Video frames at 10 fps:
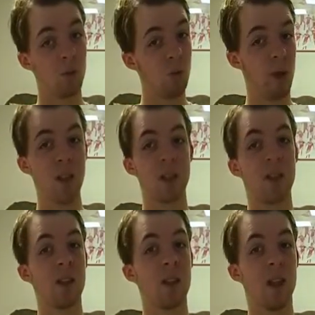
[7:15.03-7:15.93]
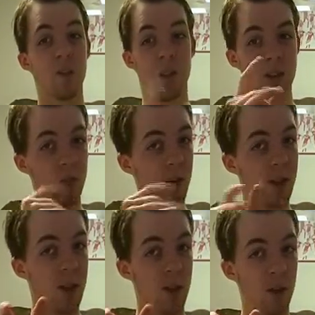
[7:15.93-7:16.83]
Weird, isn't it? It's a
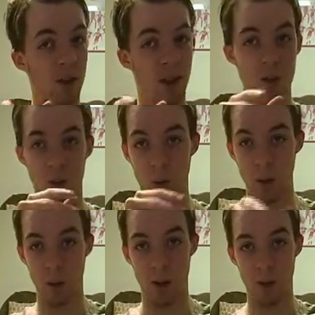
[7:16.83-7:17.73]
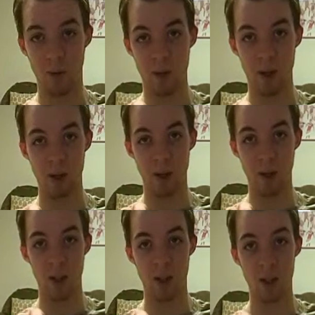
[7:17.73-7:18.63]
weird theory, it's a weird way of me
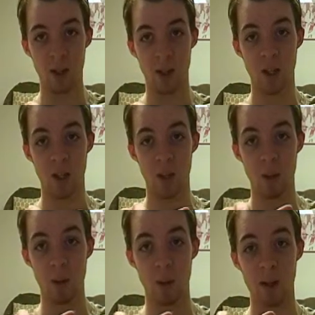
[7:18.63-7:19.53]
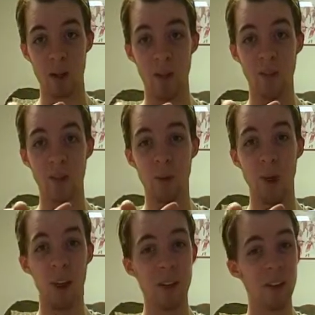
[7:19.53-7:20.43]
explaining it, but if you
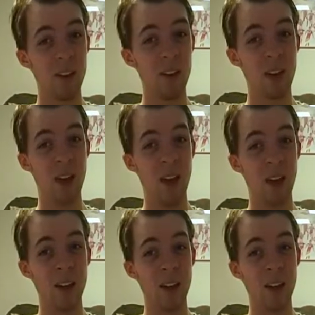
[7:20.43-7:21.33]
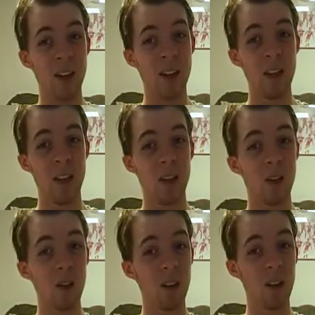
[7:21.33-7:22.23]
kind of understand, it
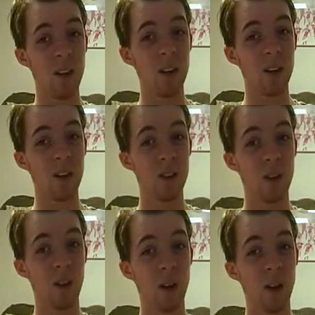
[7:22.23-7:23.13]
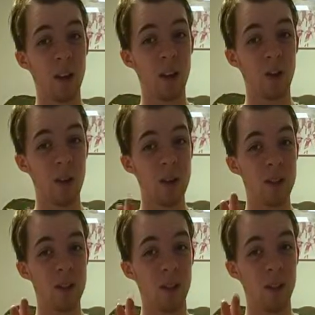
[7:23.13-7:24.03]
could lead to an
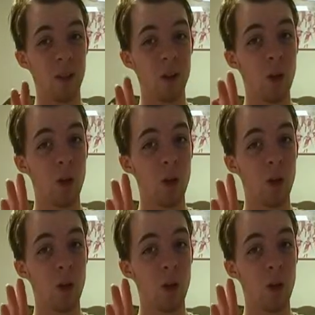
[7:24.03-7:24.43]
interesting